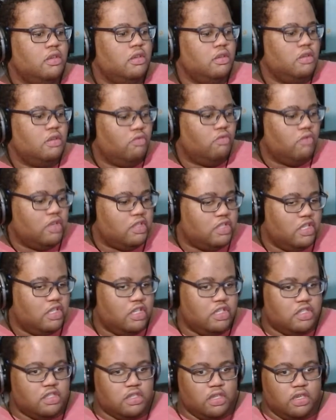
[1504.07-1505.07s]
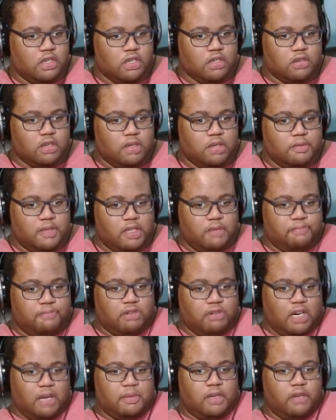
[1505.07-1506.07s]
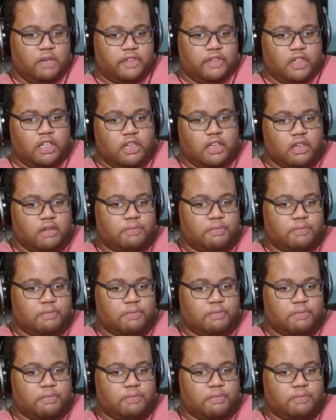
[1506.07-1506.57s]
which is gonna be probably over there.